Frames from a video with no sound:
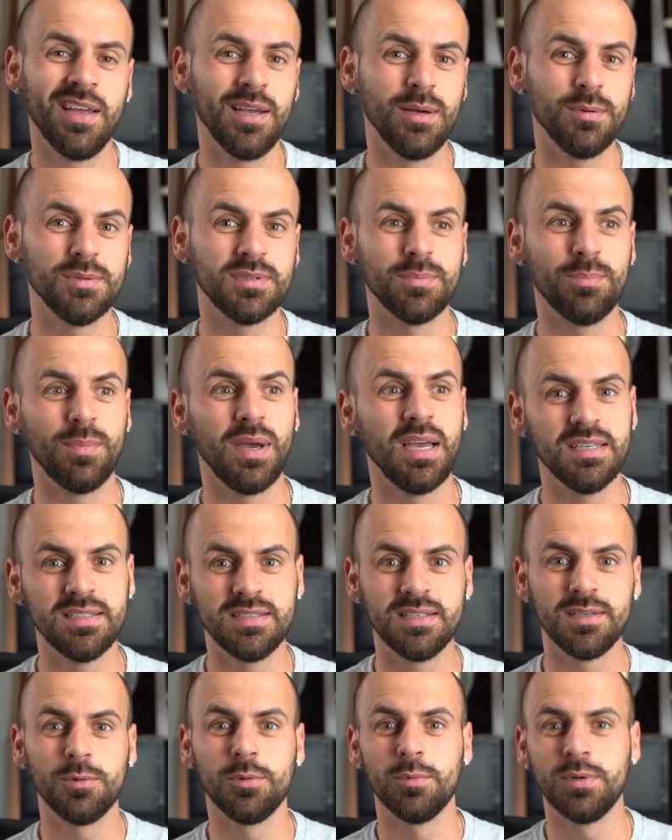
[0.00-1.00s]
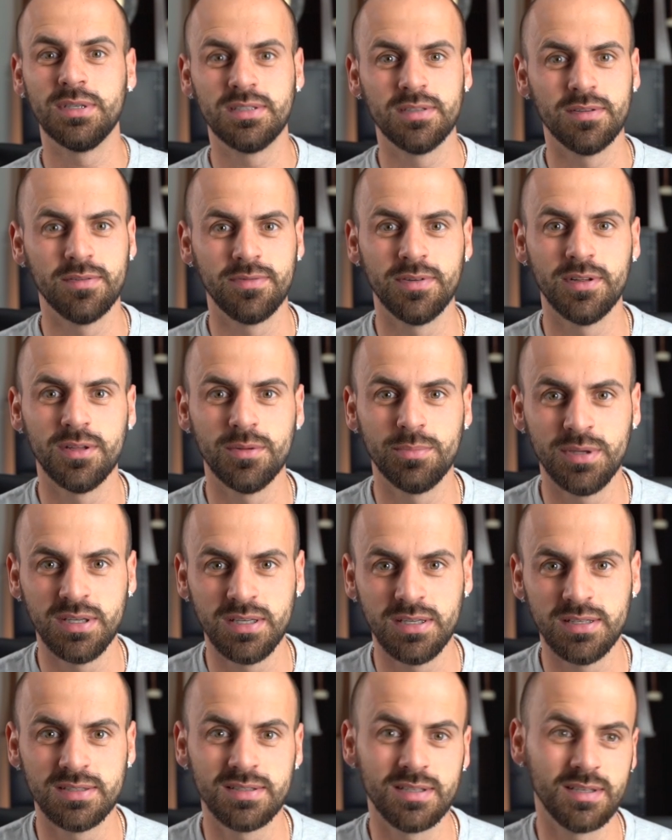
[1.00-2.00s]
It was amazing. We went to the
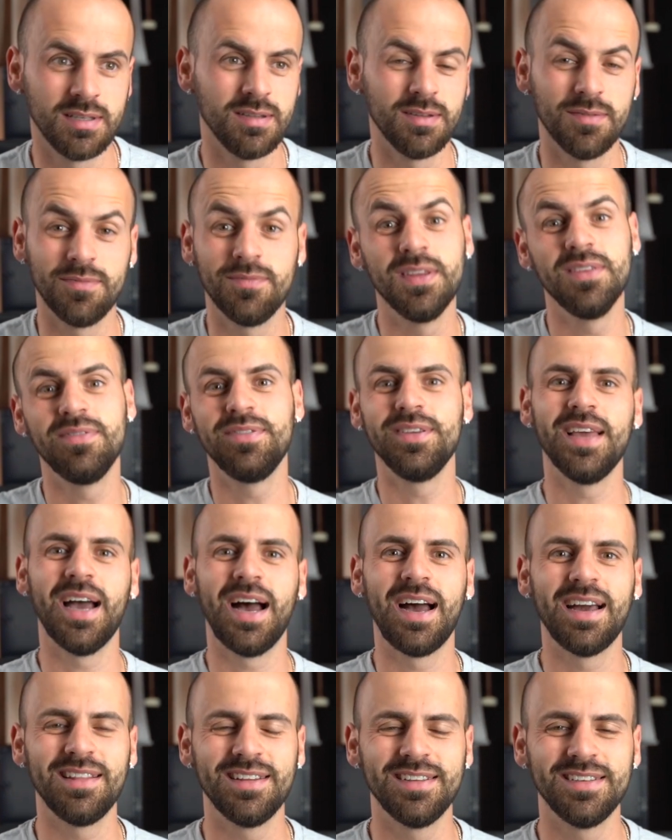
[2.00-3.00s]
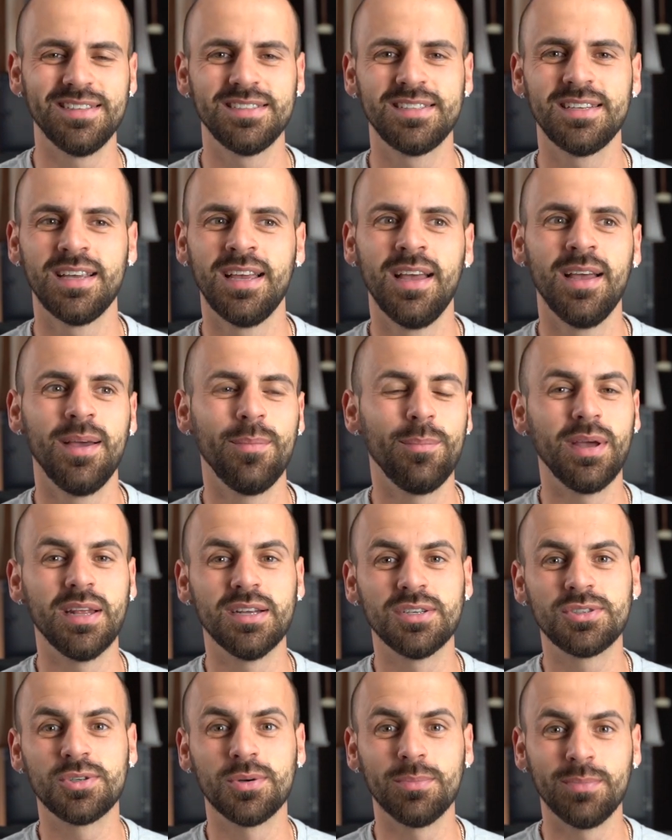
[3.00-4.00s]
Philippines, the, the PhiPhi Islands. Man,
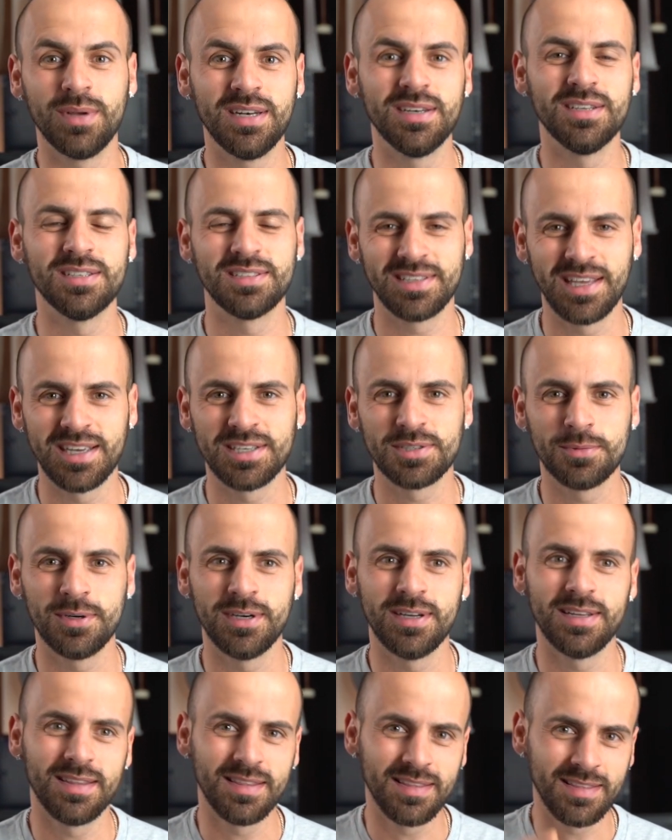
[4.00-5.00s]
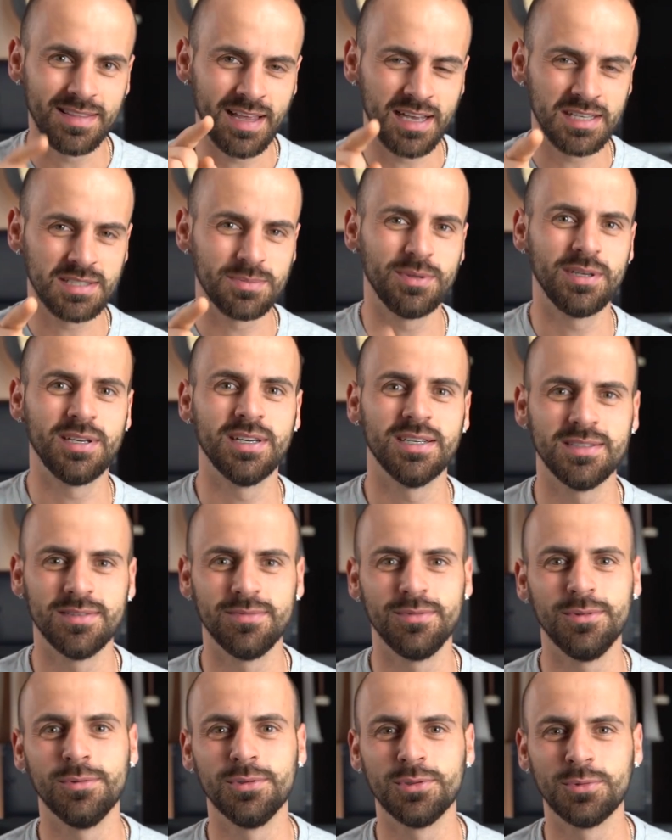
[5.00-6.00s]
it's tremendous. Guess what? That's because
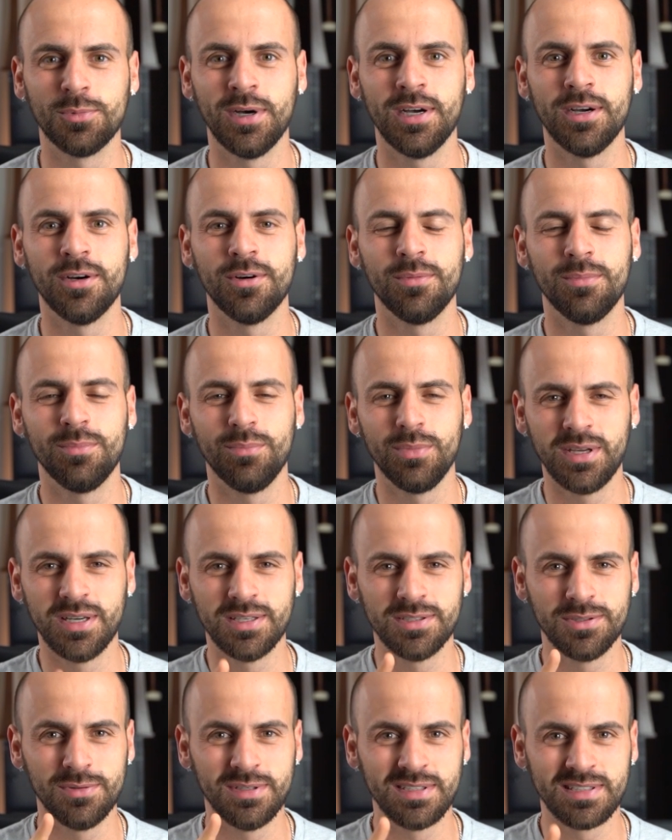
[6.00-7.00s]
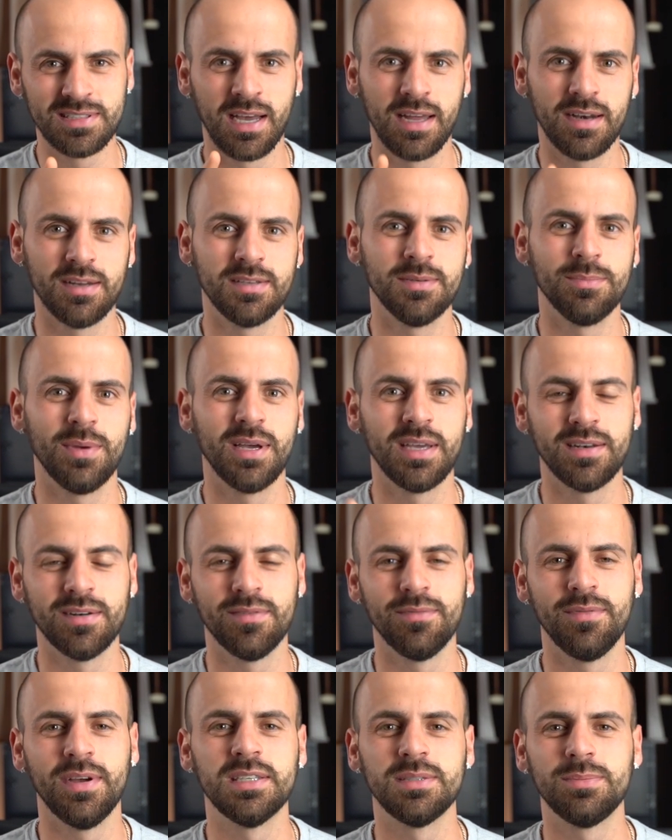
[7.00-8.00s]
of you as well, because you decided to make an
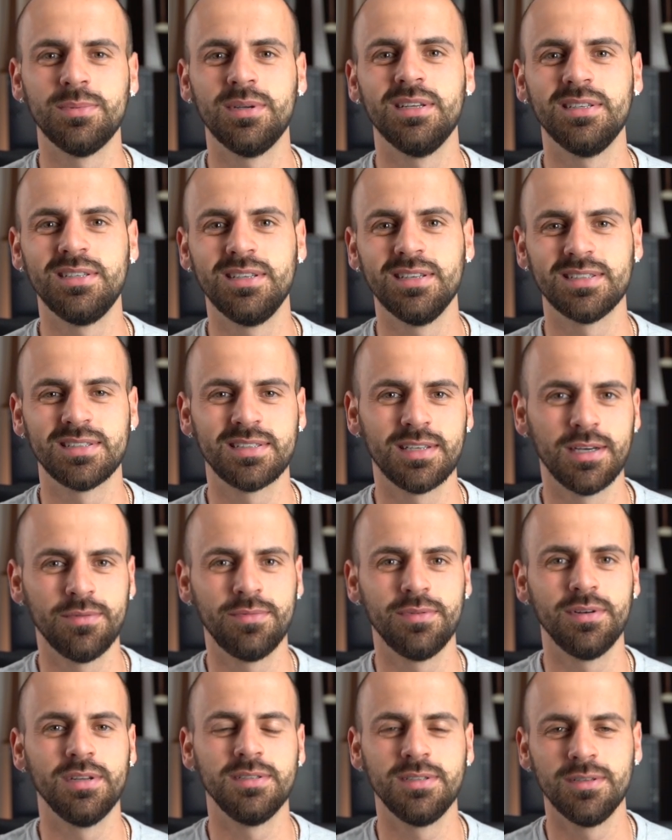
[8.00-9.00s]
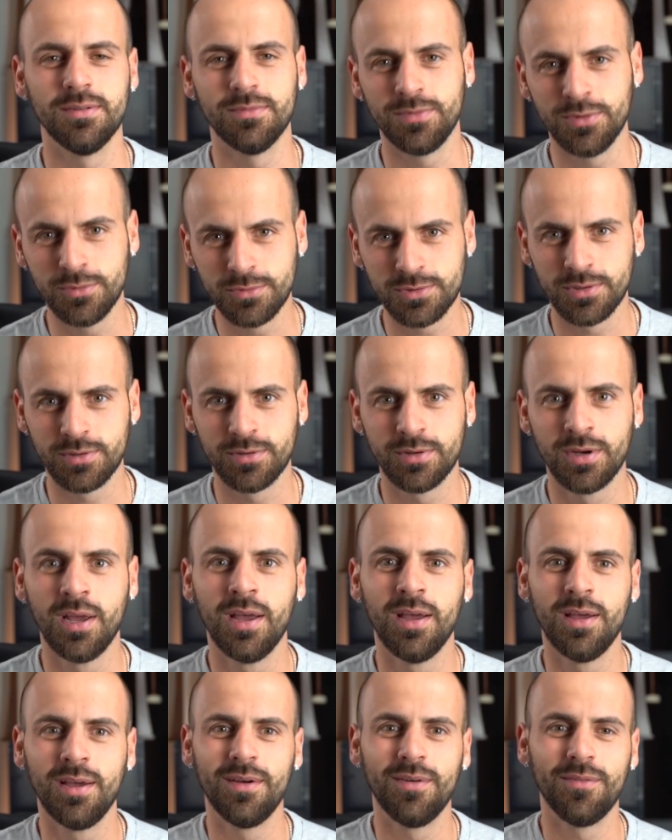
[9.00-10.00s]
investment into yourself and into your future
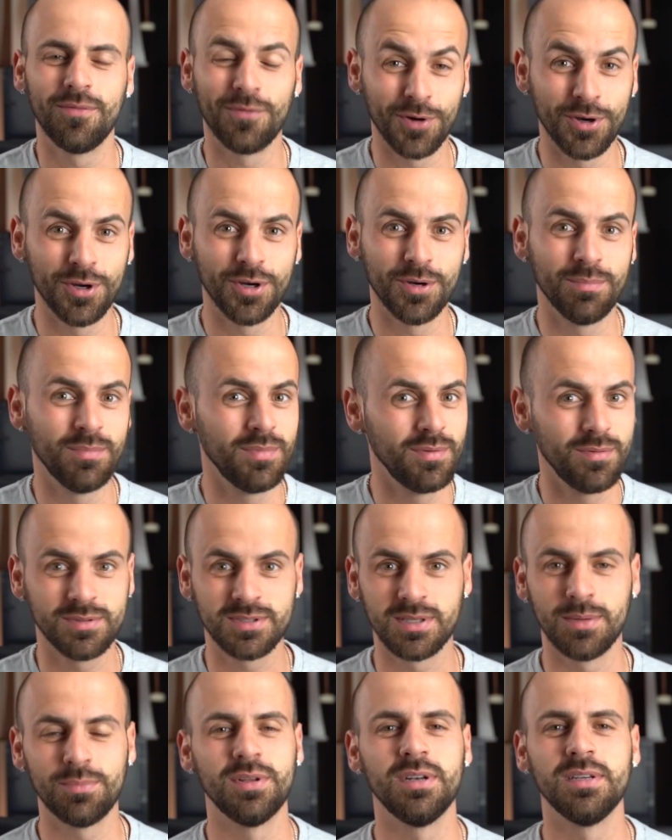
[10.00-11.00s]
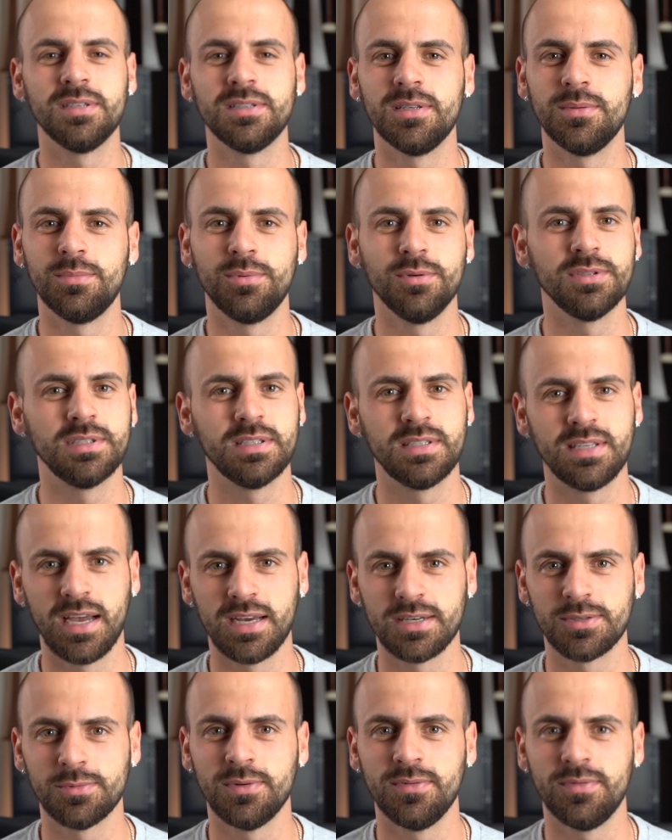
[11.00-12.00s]
from something as simple as the
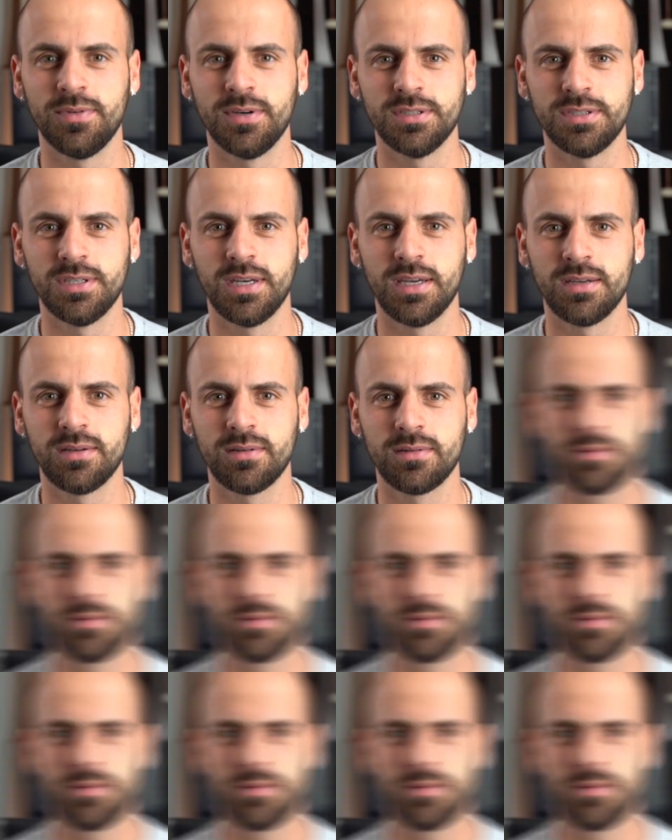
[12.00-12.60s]
tax refund check.